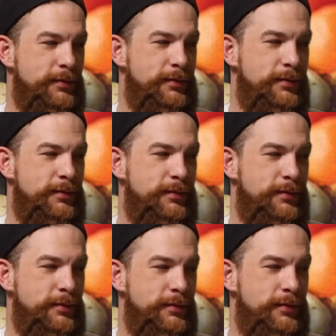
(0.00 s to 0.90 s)

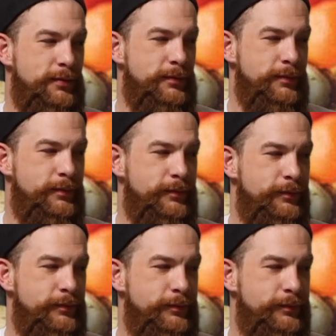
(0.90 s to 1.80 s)

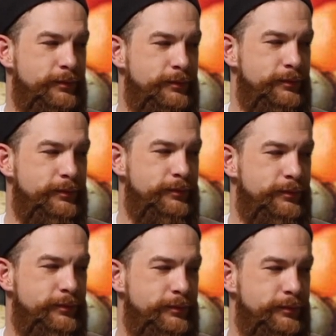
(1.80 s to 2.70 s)

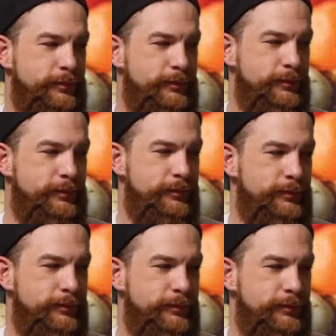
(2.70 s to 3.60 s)

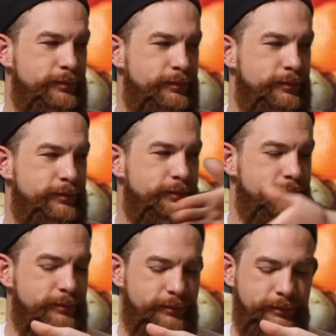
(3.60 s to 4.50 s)

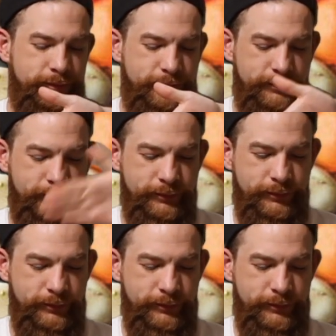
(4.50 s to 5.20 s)
(not speaking)